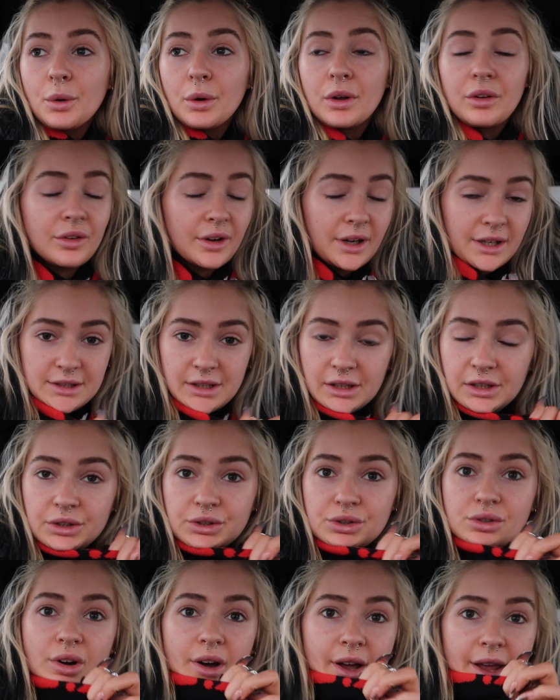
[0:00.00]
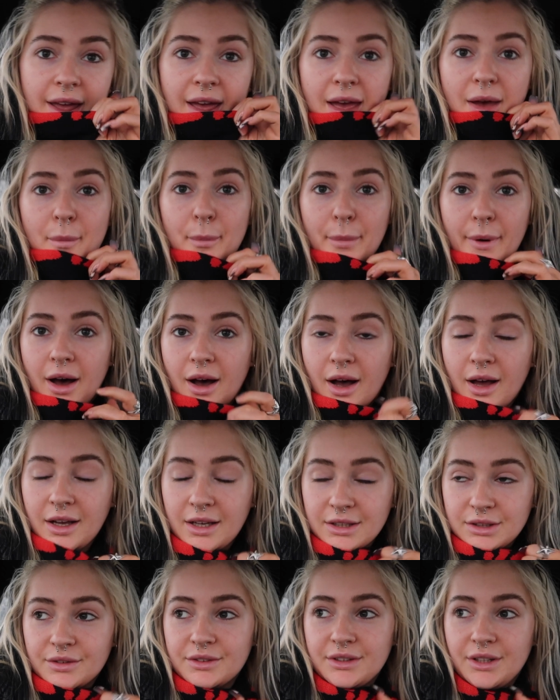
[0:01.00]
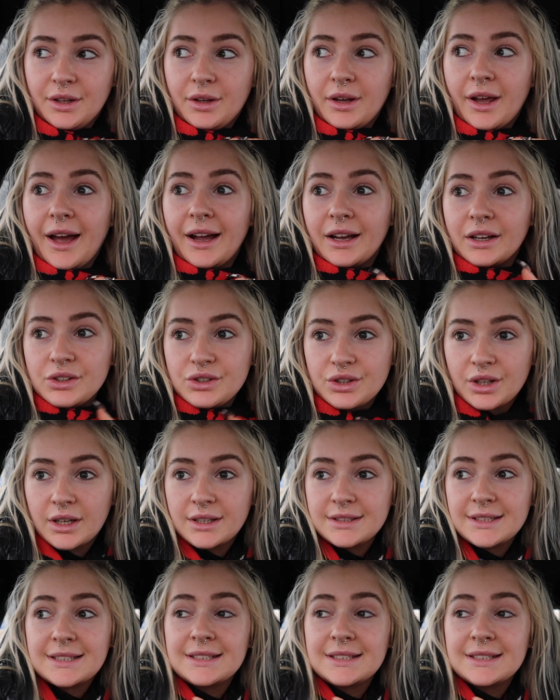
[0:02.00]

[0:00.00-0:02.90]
We really don't enjoy it, but because obviously you get anxious.